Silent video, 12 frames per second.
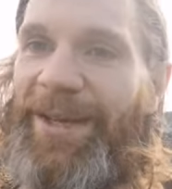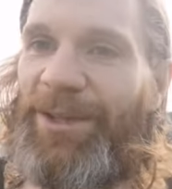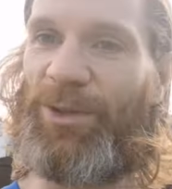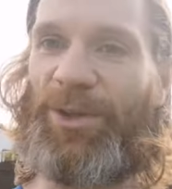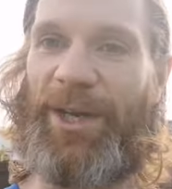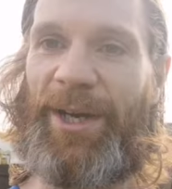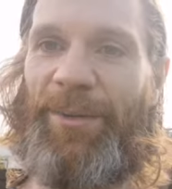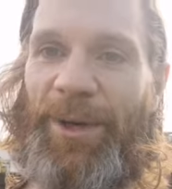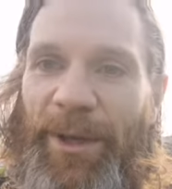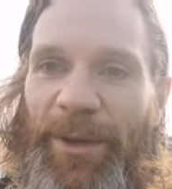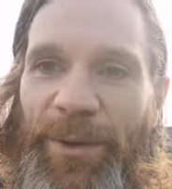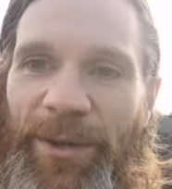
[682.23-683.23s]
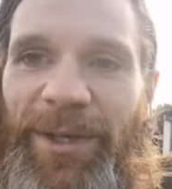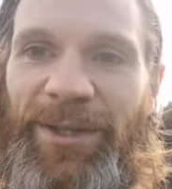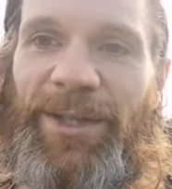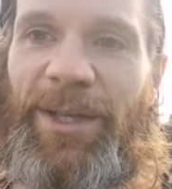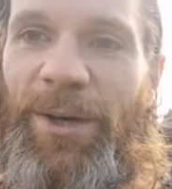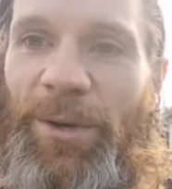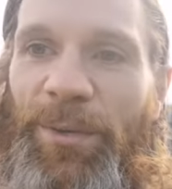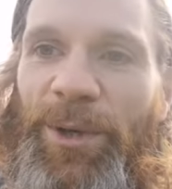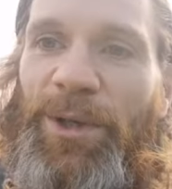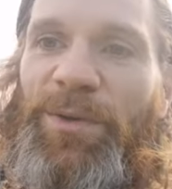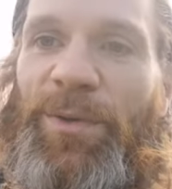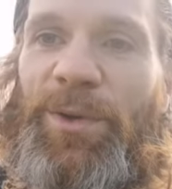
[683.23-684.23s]
try that one out, see how it
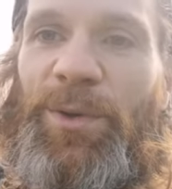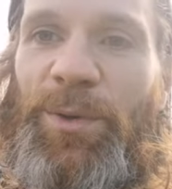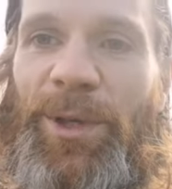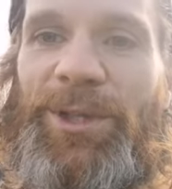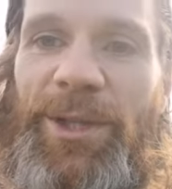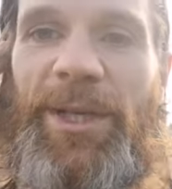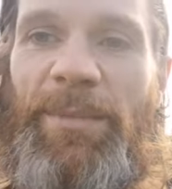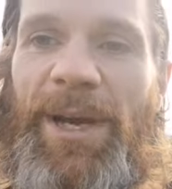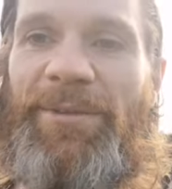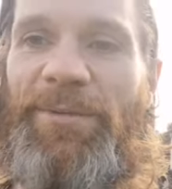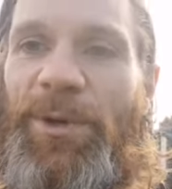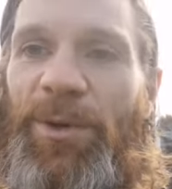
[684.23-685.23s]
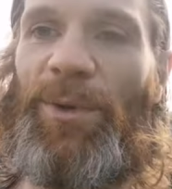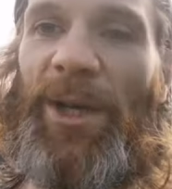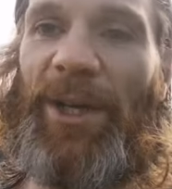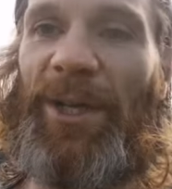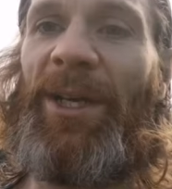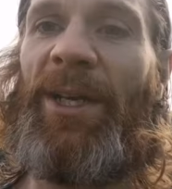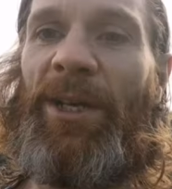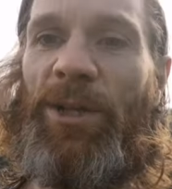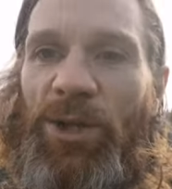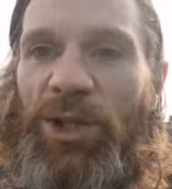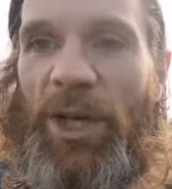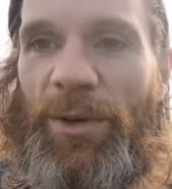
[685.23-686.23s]
works for you. Once you get back from your walk,
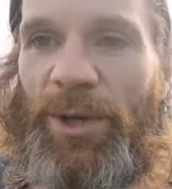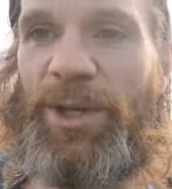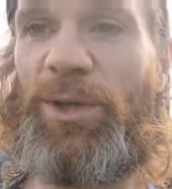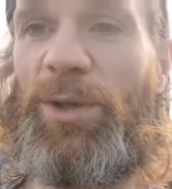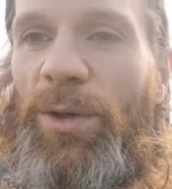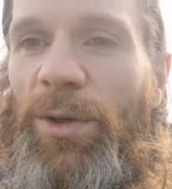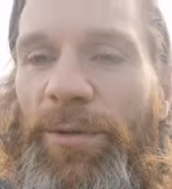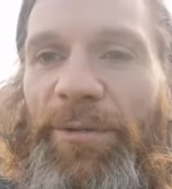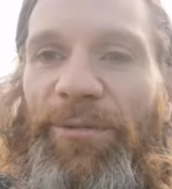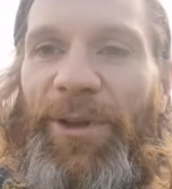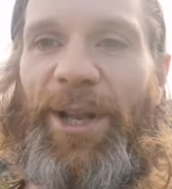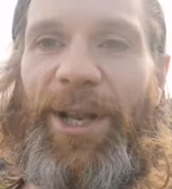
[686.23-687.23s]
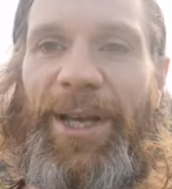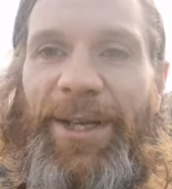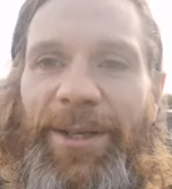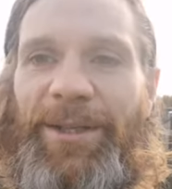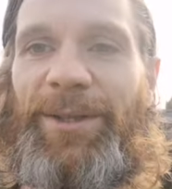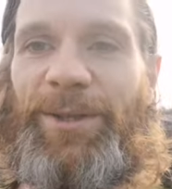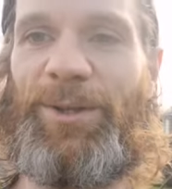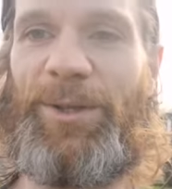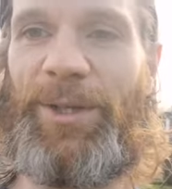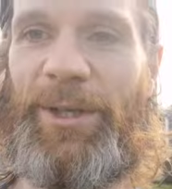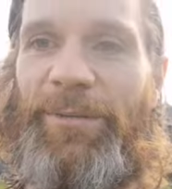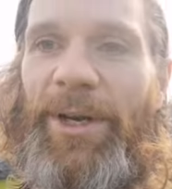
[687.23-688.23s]
you generally don't feel like
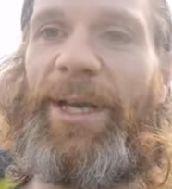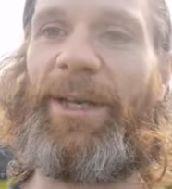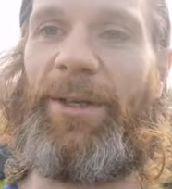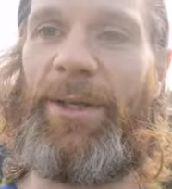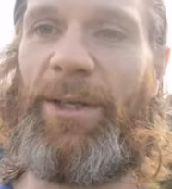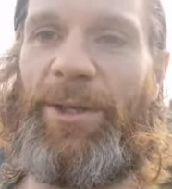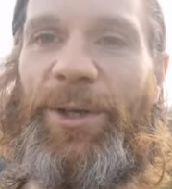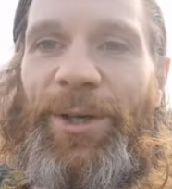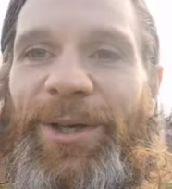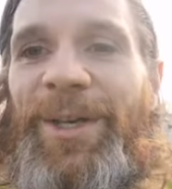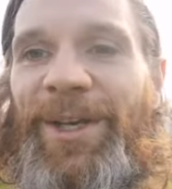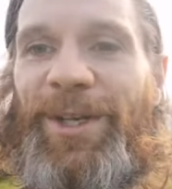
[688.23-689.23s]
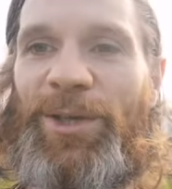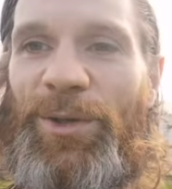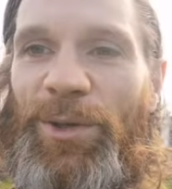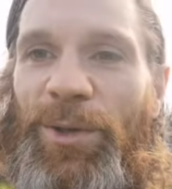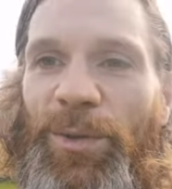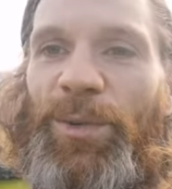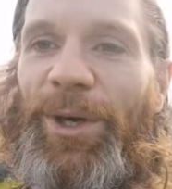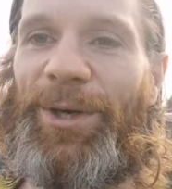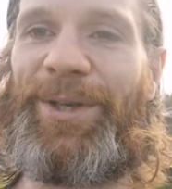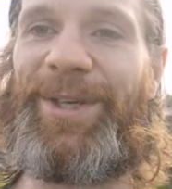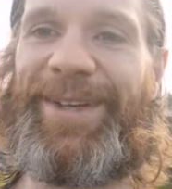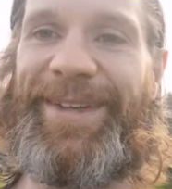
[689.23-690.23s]
going and wrecking all your good
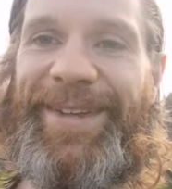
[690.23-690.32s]
work.